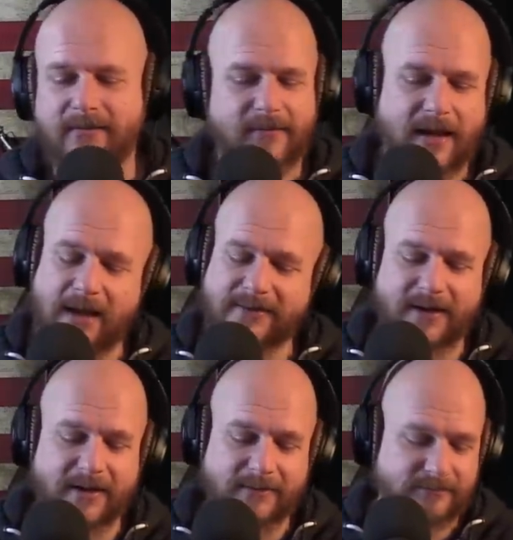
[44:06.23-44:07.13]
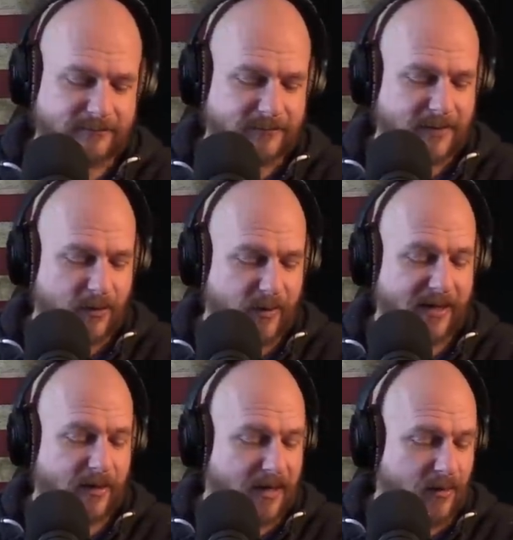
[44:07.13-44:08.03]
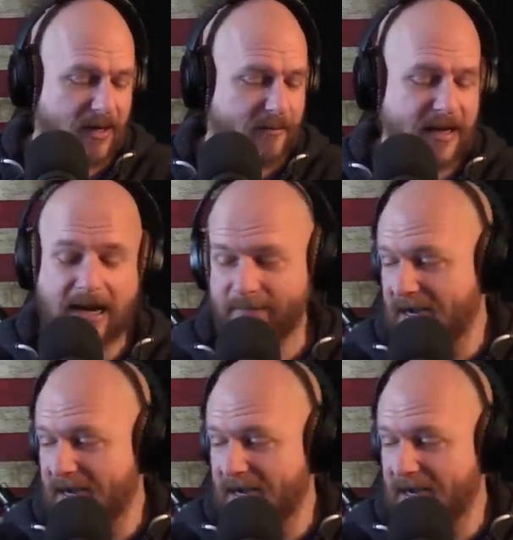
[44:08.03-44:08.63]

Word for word: I'll tell you, we, I'm,